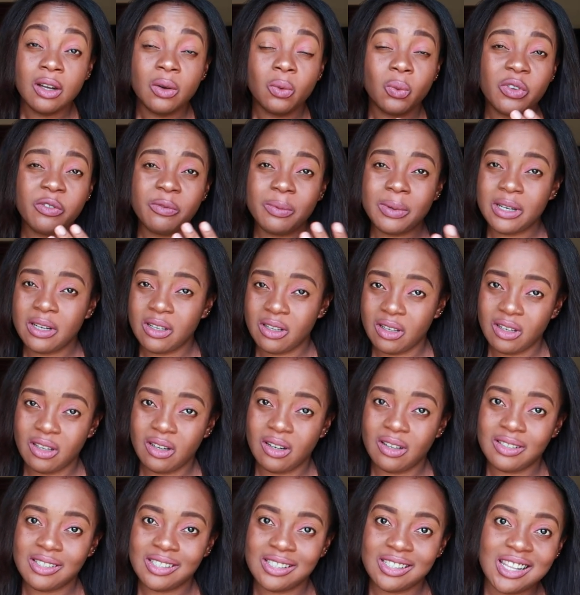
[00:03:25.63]
We've been, you
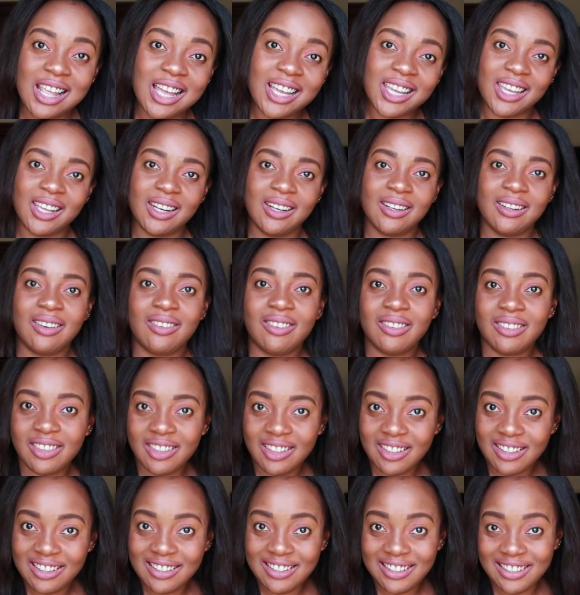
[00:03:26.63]
know, slacking on
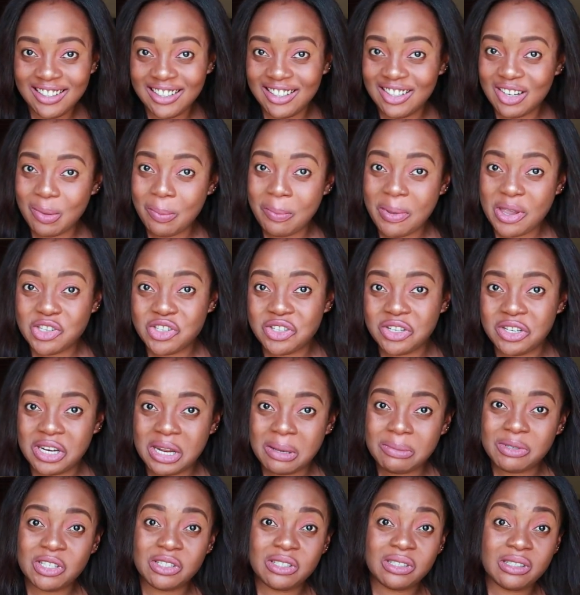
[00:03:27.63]
the, you know, mentioning
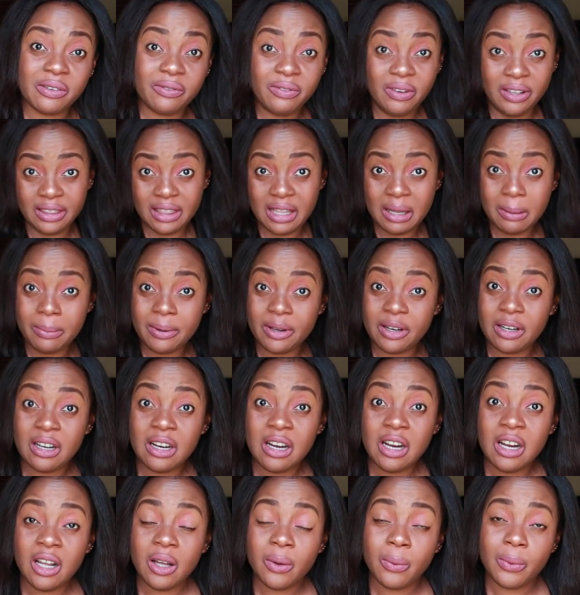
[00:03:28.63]
names and stuff like that, but
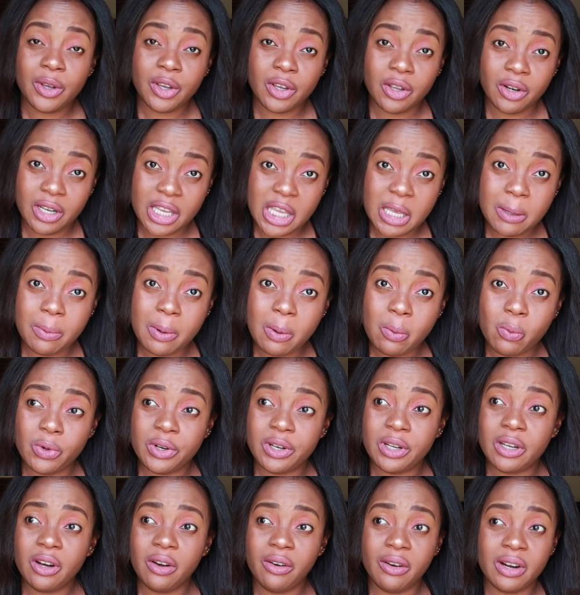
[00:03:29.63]
we're gonna keep up
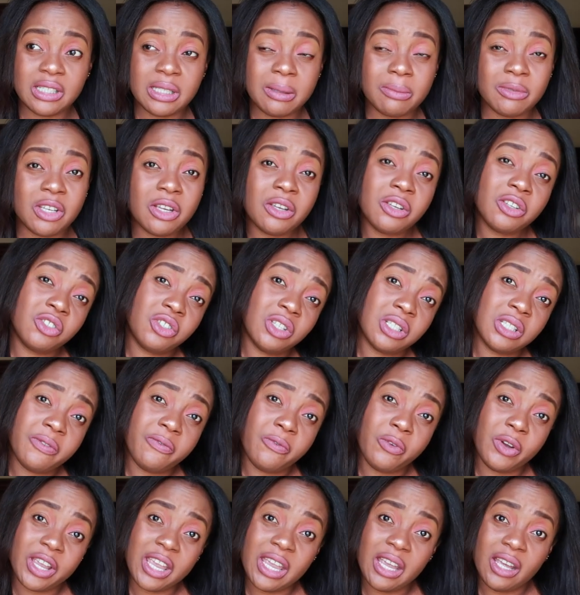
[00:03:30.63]
with it, alright? Sometimes you just
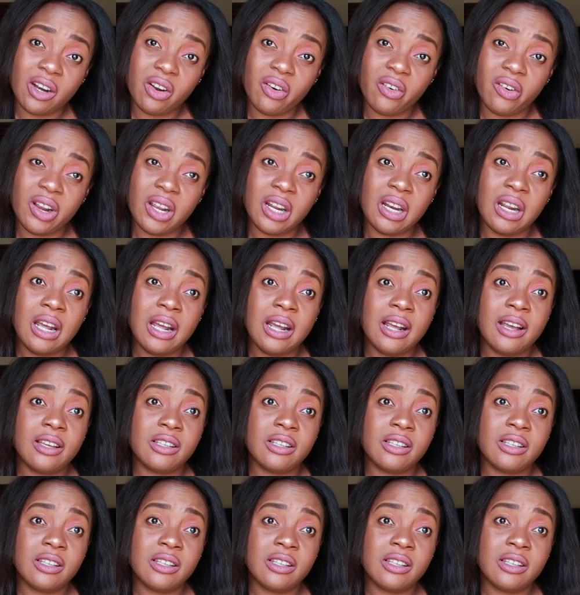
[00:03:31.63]
forget, alright?